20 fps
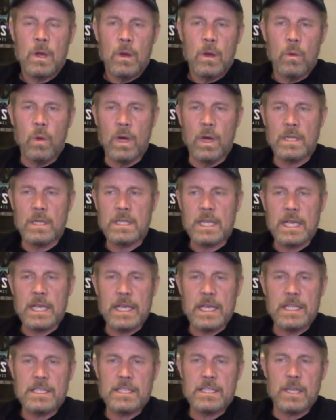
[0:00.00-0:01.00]
was
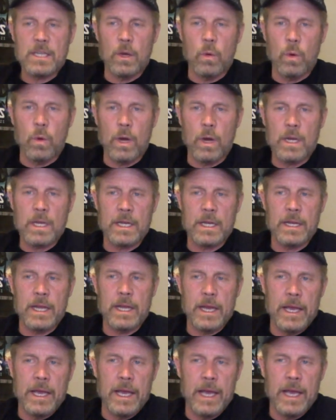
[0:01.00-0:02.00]
he's still working,
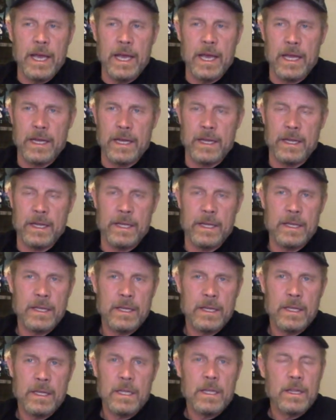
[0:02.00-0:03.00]
and
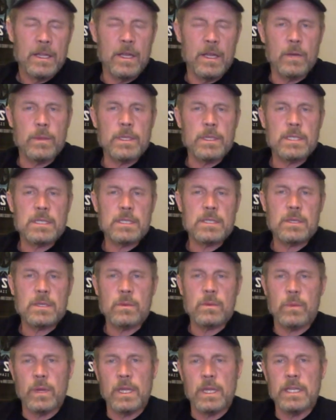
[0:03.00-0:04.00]
there was
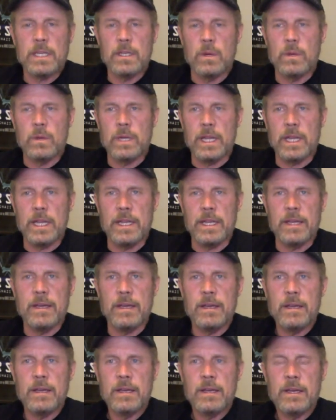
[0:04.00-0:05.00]
really no need
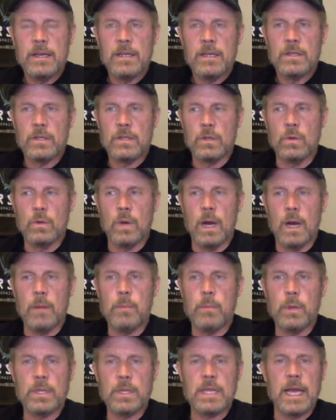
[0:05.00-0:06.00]
to
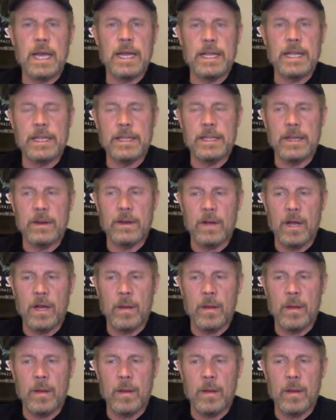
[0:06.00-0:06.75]
put that in there.